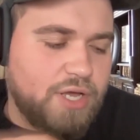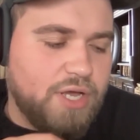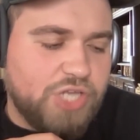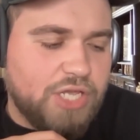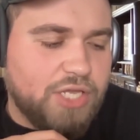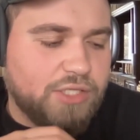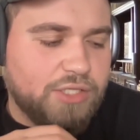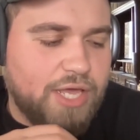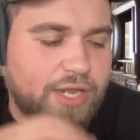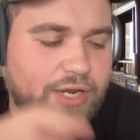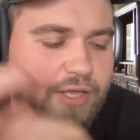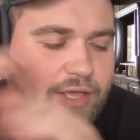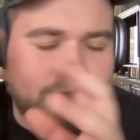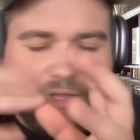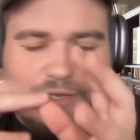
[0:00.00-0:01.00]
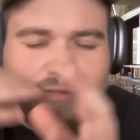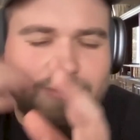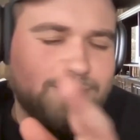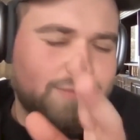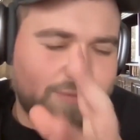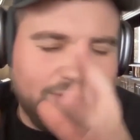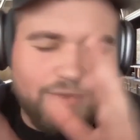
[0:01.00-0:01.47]
Jake Coletta. And then
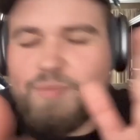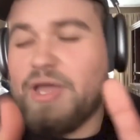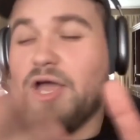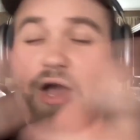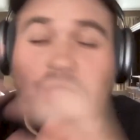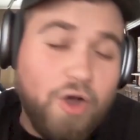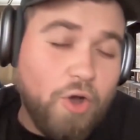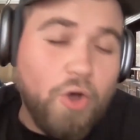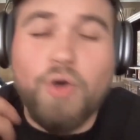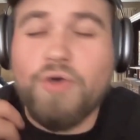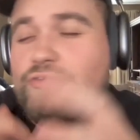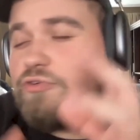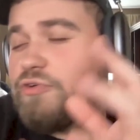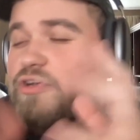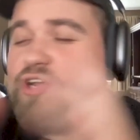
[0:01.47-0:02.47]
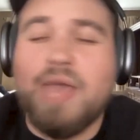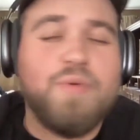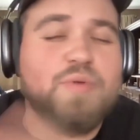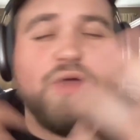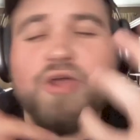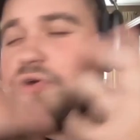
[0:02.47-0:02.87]
my whole other Cameron